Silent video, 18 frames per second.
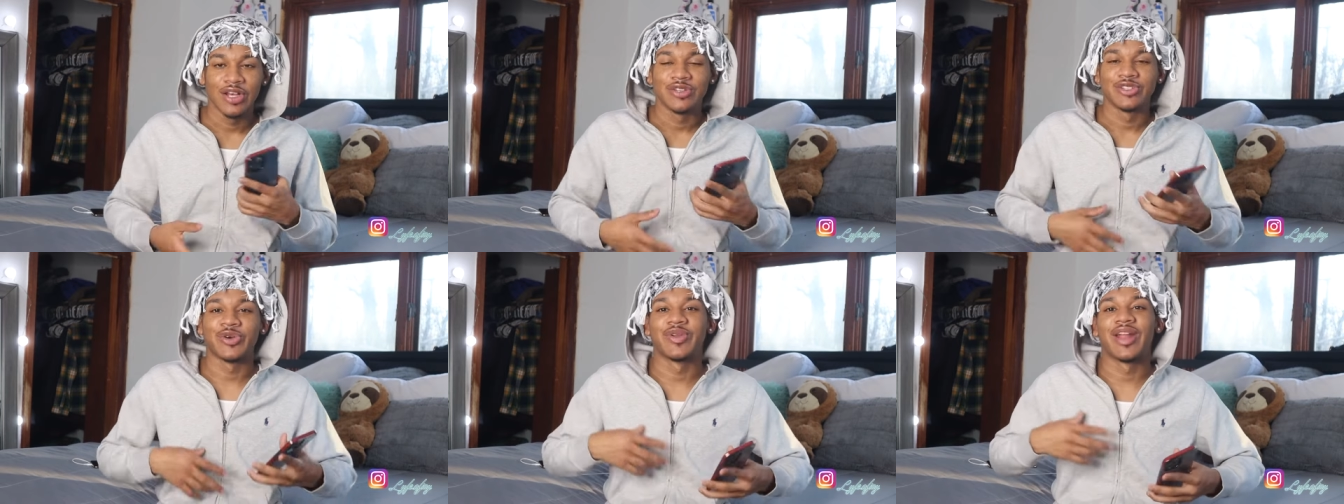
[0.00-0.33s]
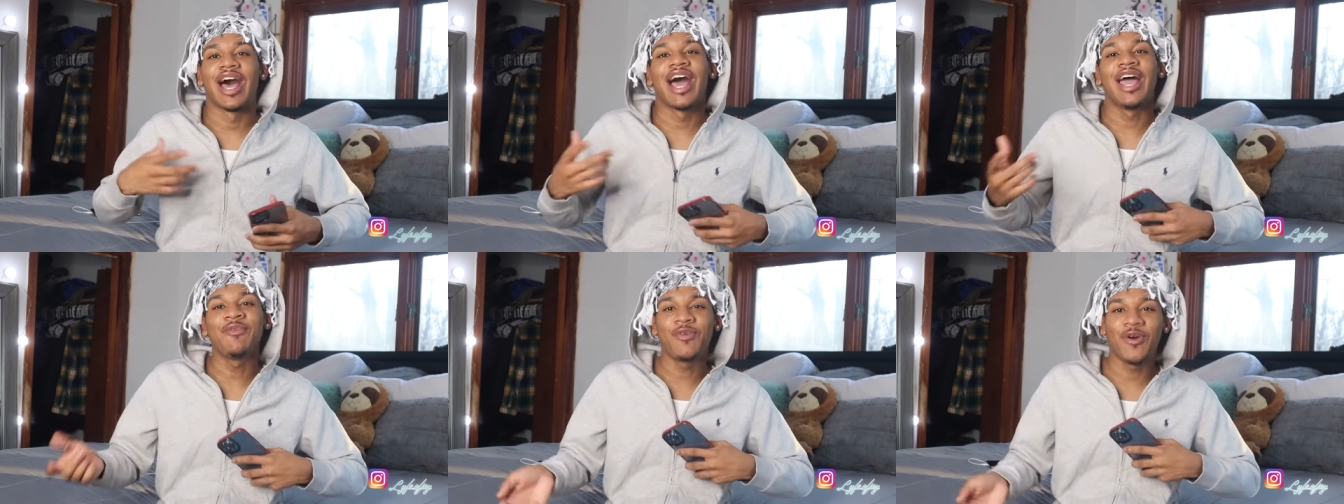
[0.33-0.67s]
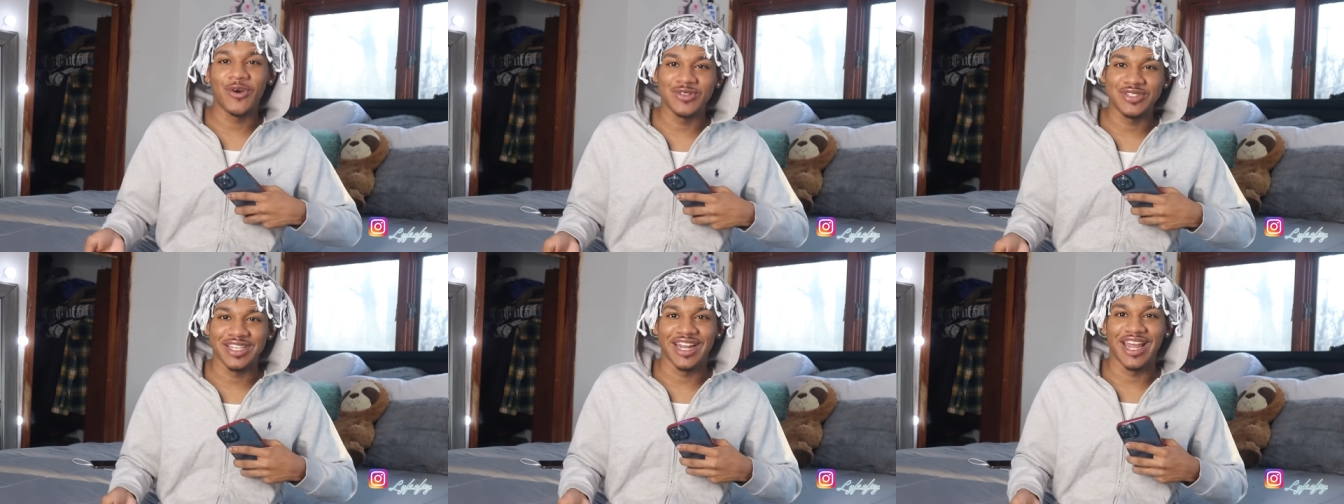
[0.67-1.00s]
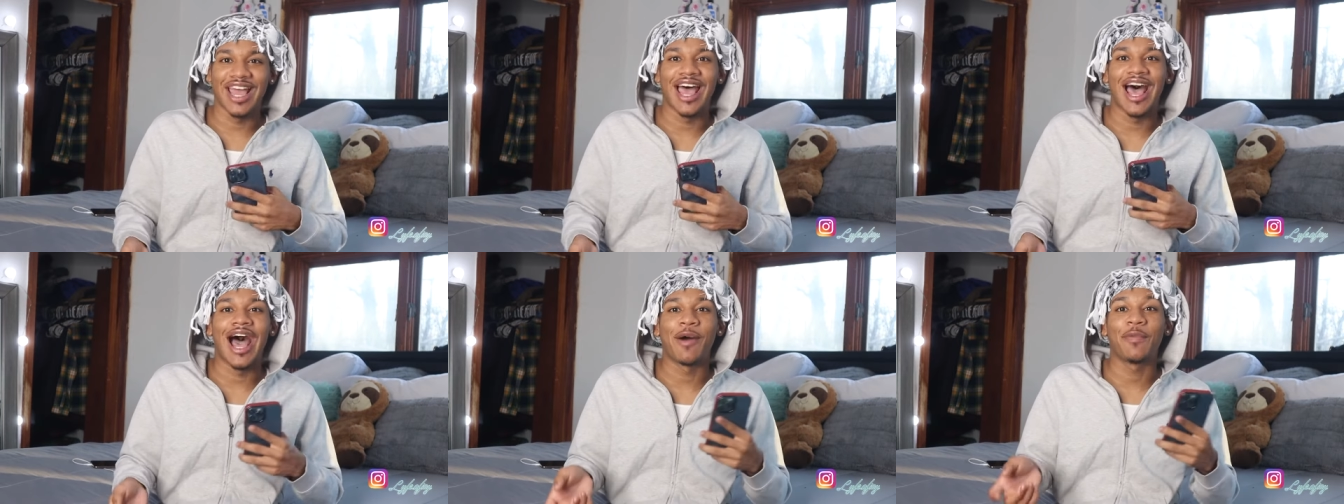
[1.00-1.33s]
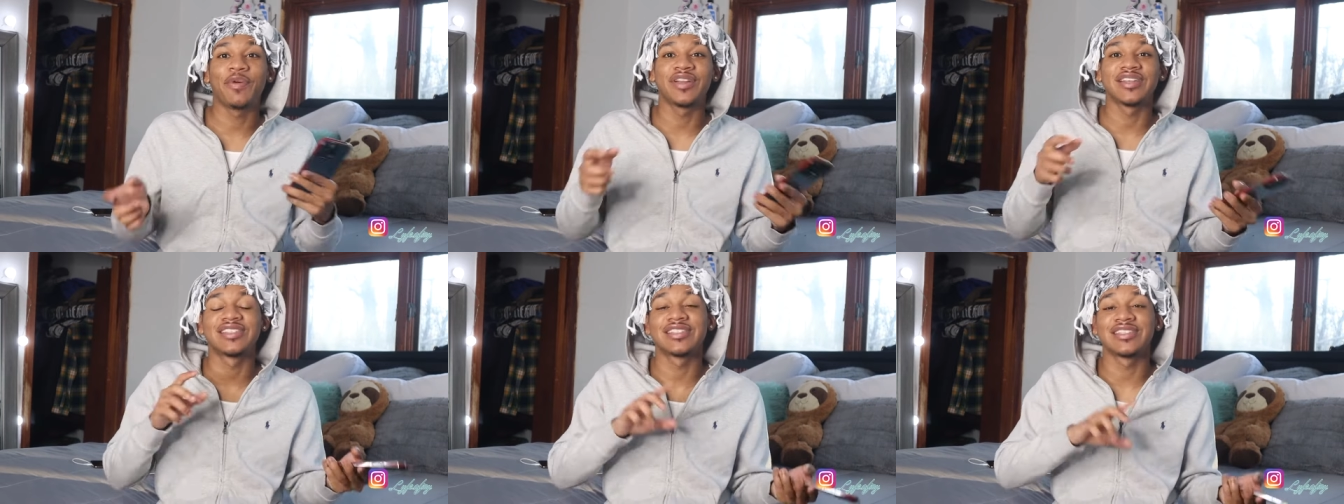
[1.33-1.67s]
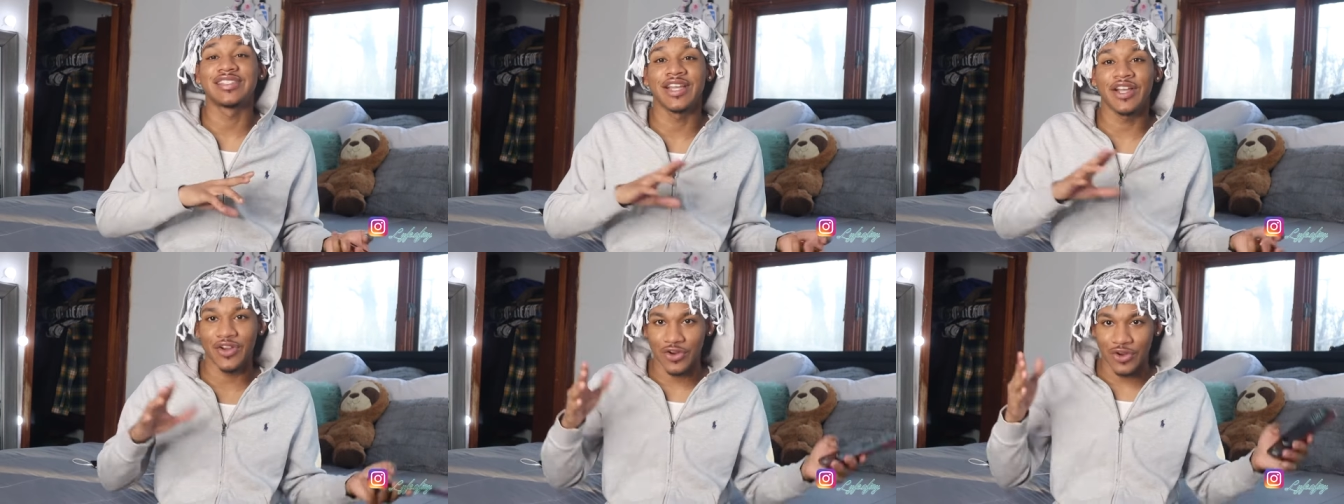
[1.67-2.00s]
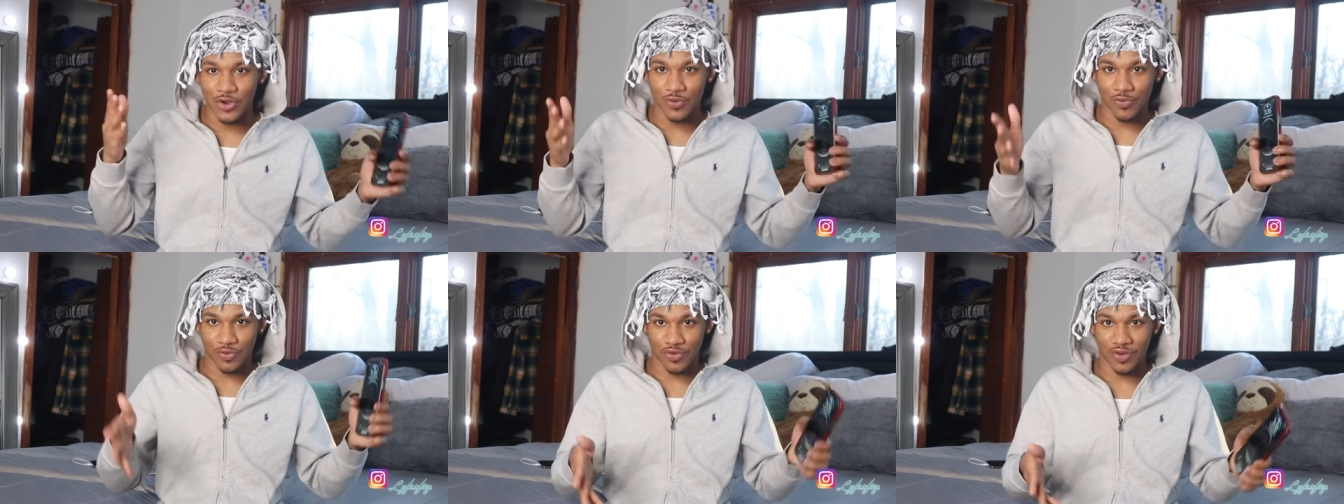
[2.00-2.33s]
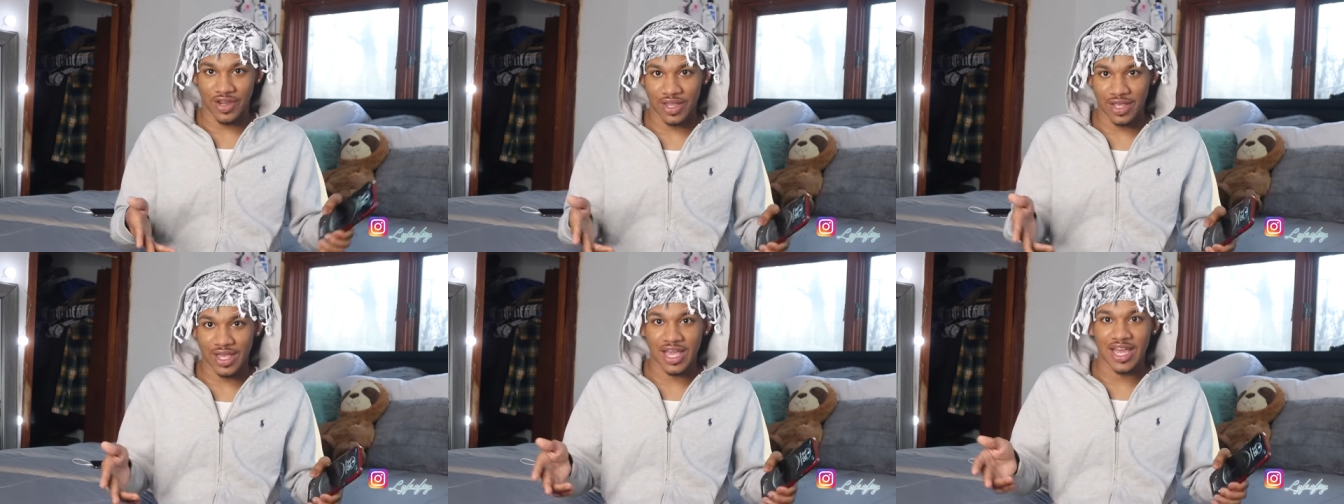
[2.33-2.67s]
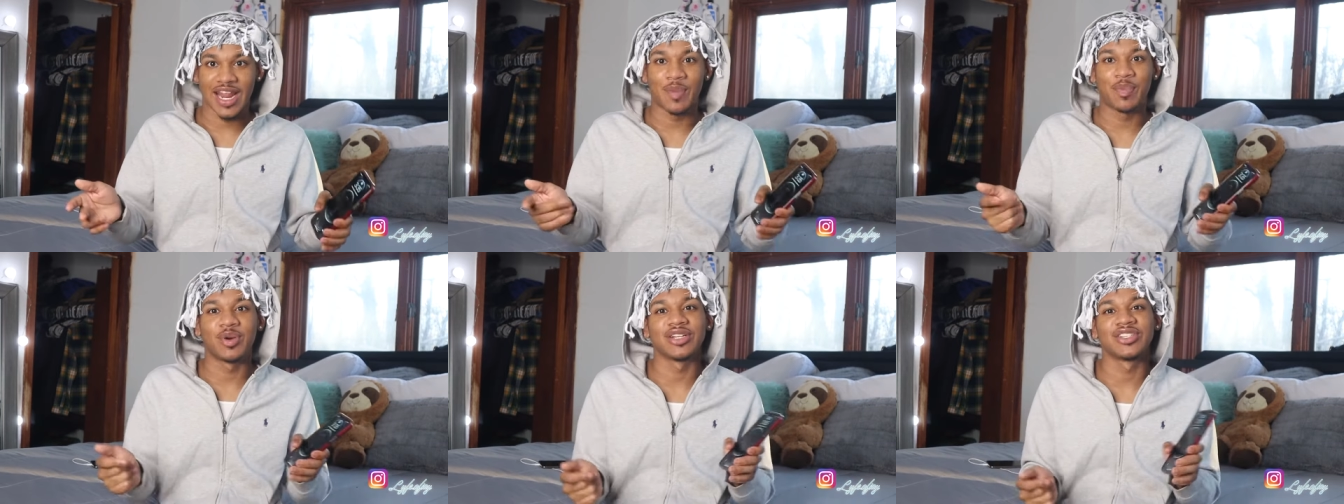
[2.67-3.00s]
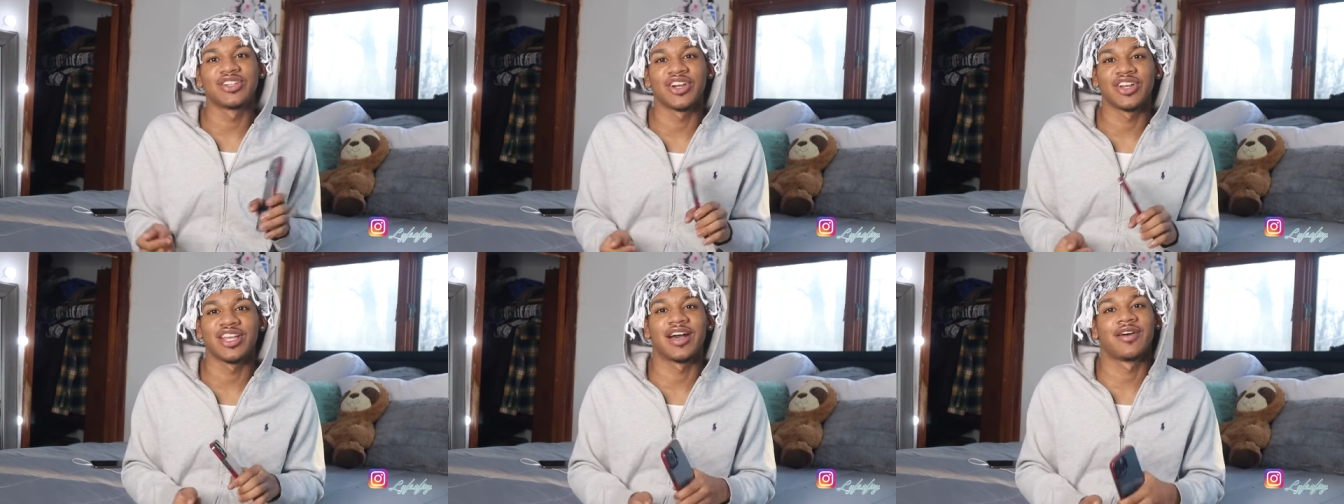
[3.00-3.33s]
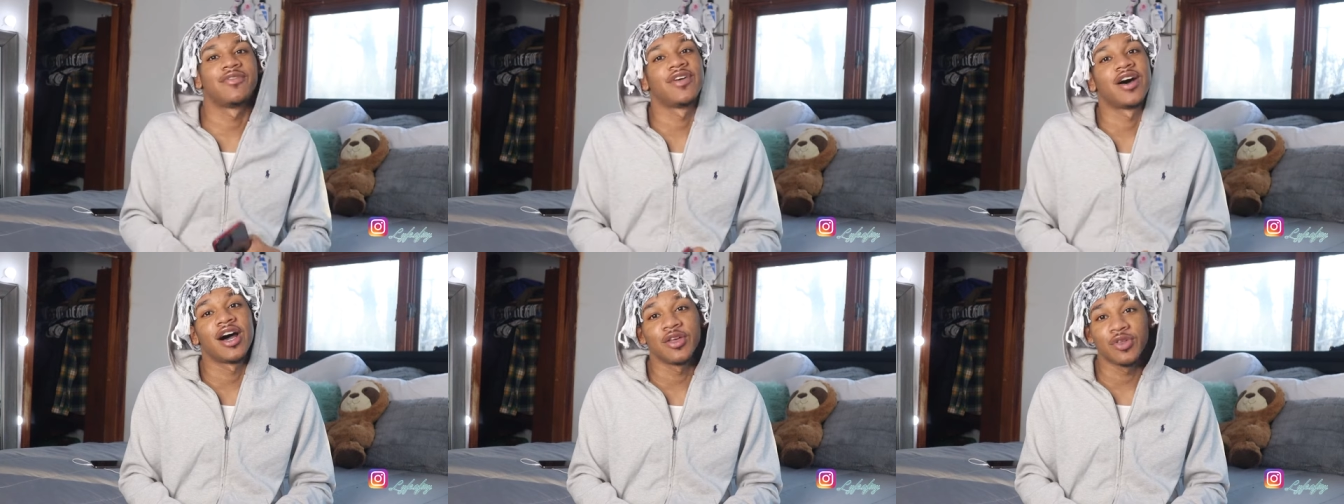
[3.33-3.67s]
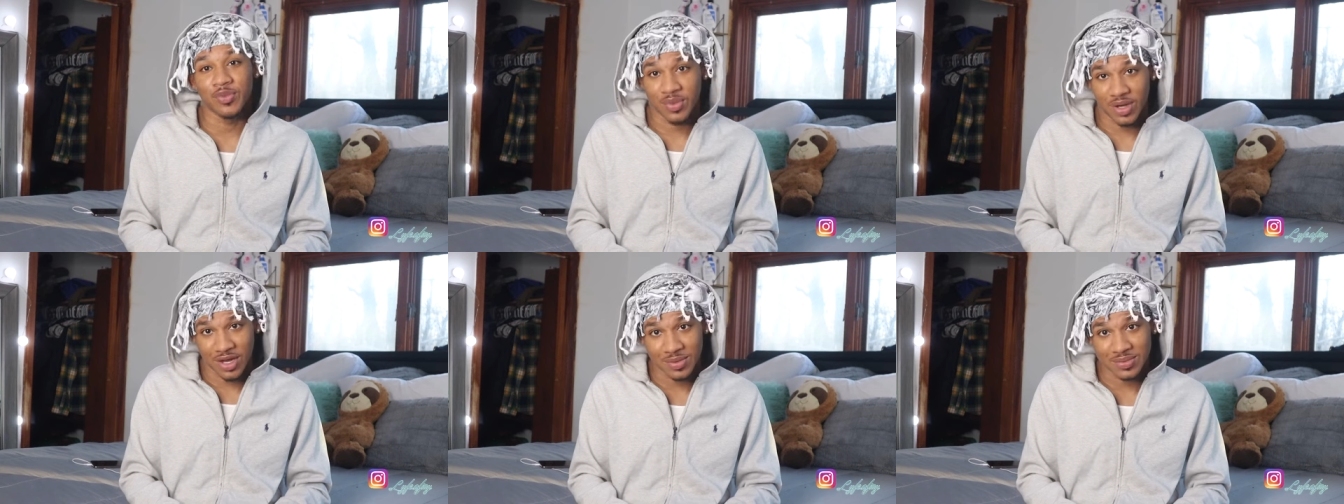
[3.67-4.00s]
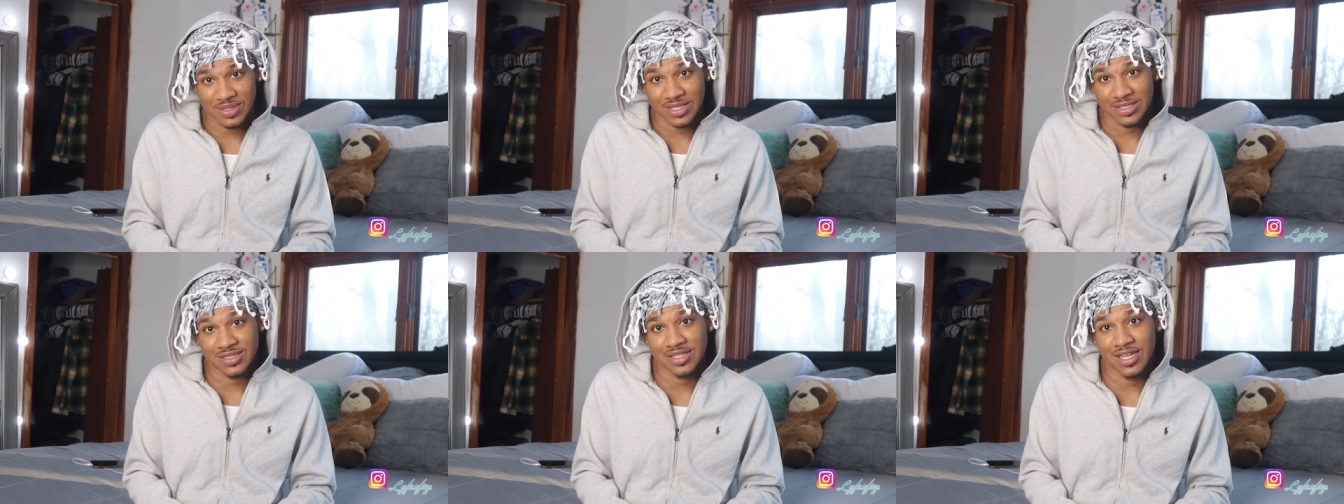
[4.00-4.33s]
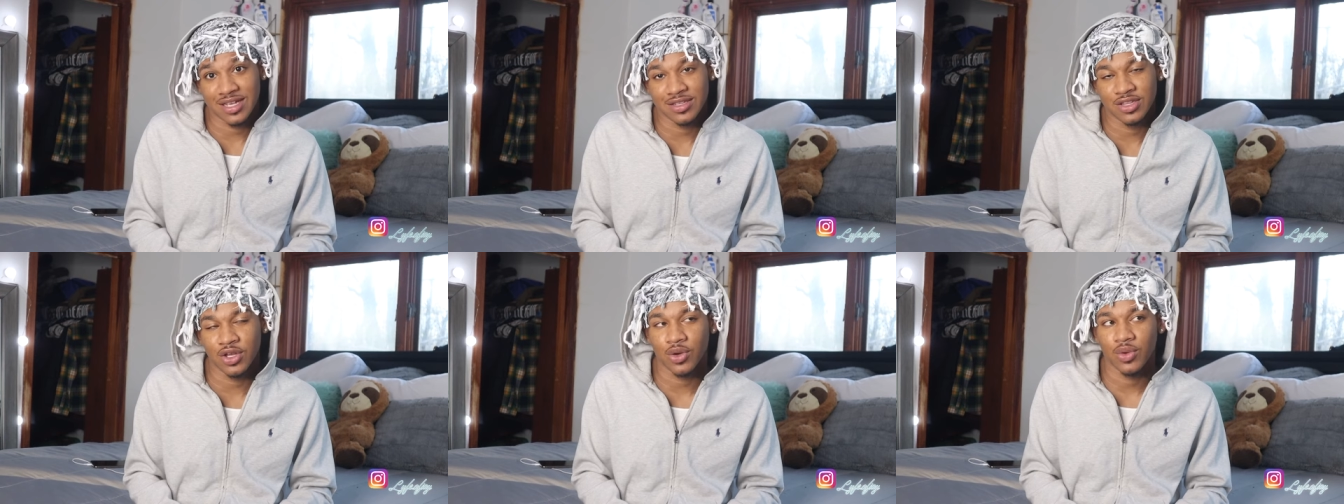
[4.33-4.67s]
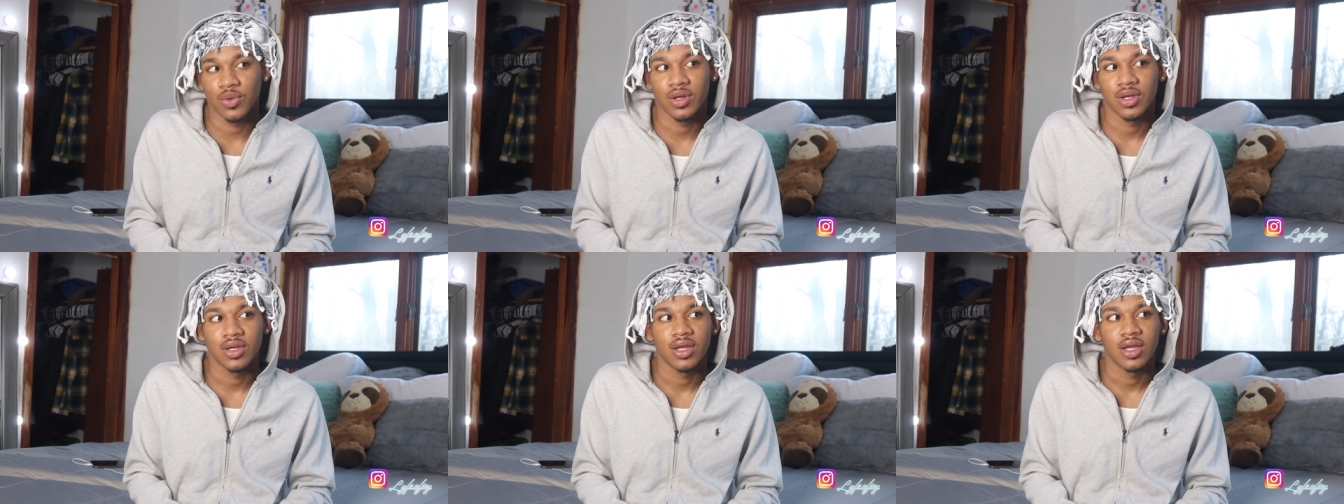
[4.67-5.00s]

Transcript: So when I posted it, I put a sticker over it and I put turn your volume up. That's not no.